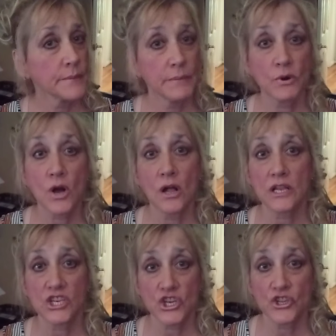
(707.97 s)
people
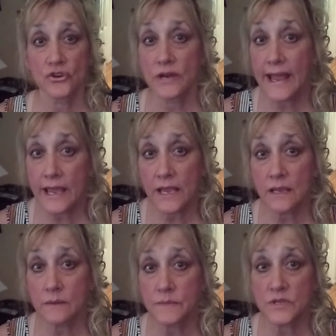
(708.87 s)
calling each other
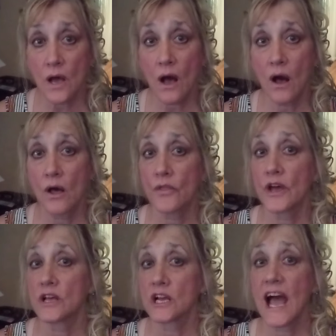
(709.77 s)
names, all
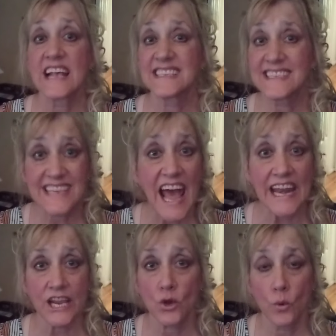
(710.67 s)
the
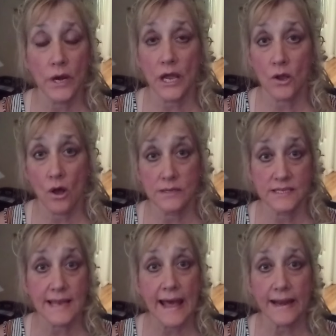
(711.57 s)
static, what I call
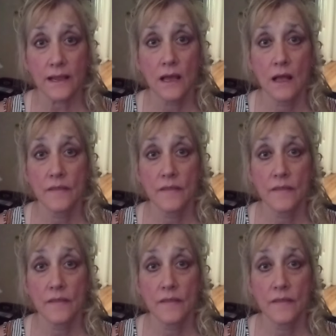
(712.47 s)
static.